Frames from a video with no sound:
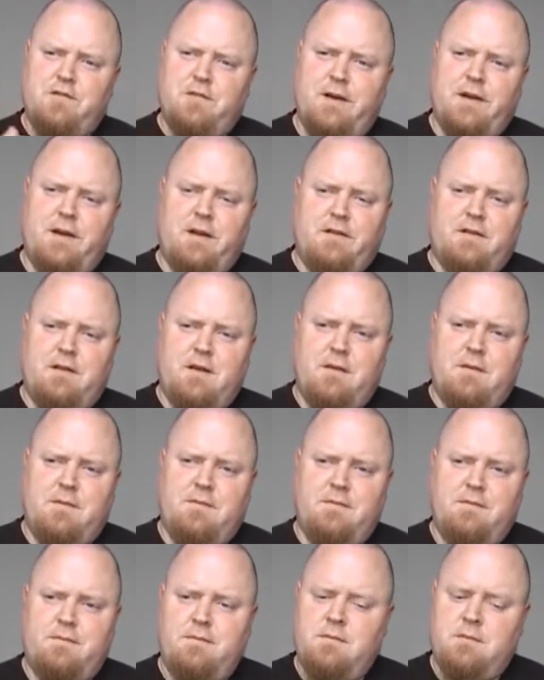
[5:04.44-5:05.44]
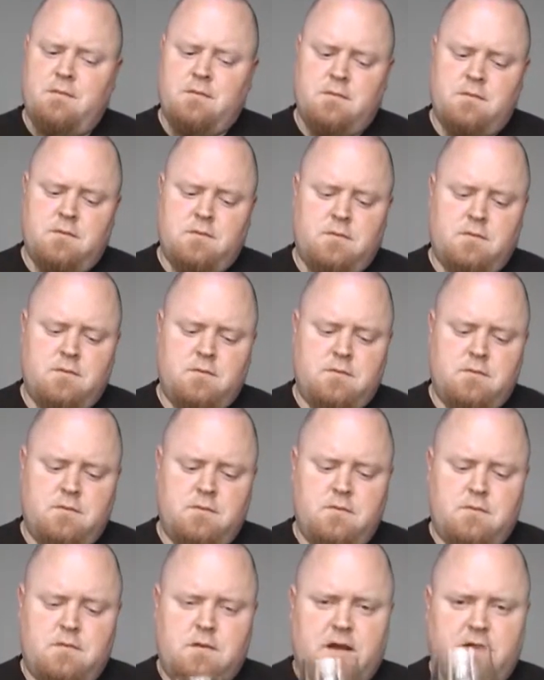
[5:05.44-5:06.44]
sweetness, then
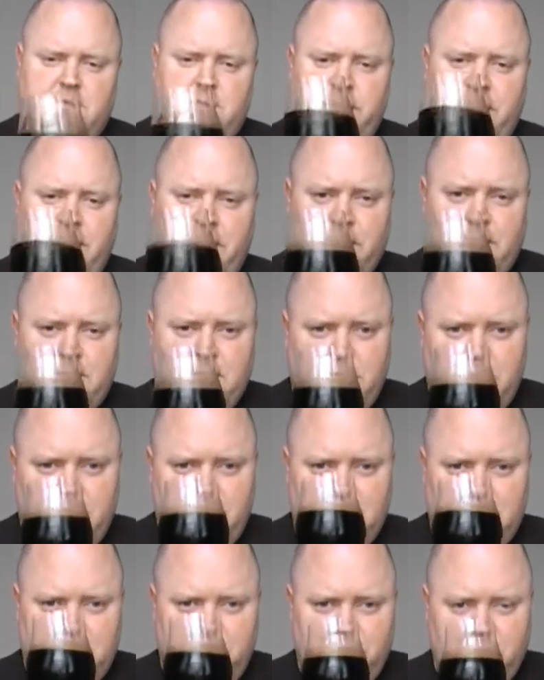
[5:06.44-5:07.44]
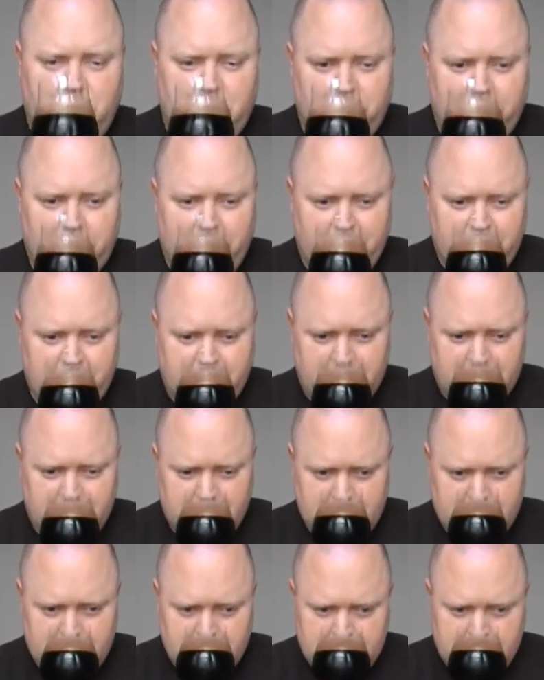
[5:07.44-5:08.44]
that's what it is. This is really, really good.
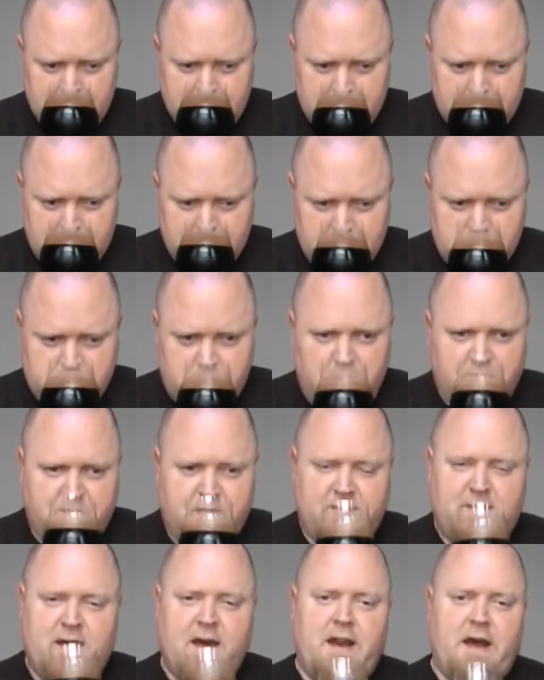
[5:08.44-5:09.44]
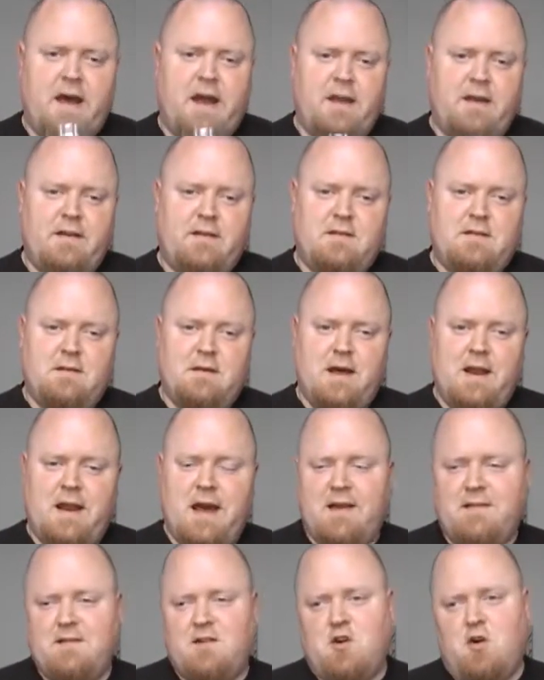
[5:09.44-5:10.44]
12% and it's and it
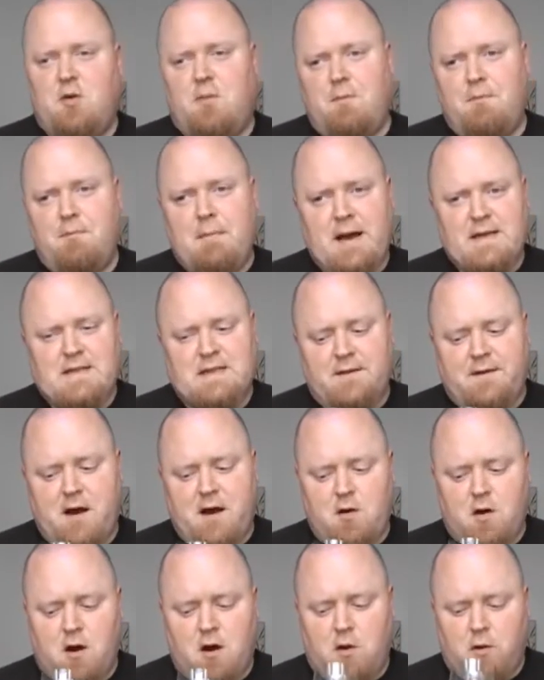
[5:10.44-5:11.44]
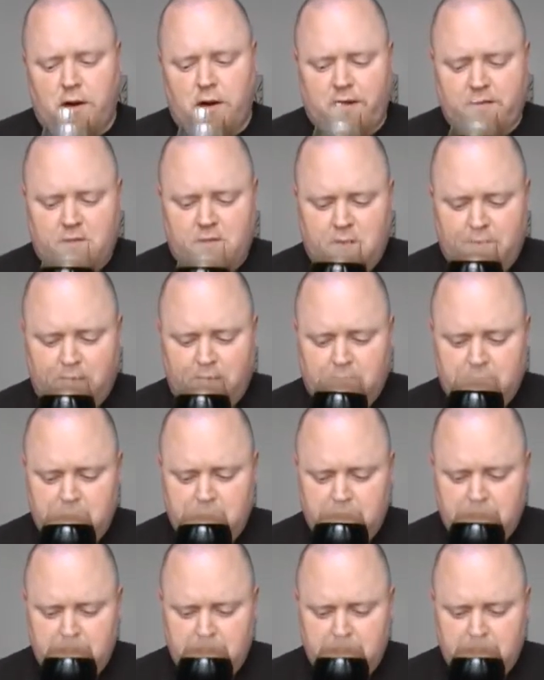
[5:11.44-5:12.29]
hasn't got massive alcohol hits either.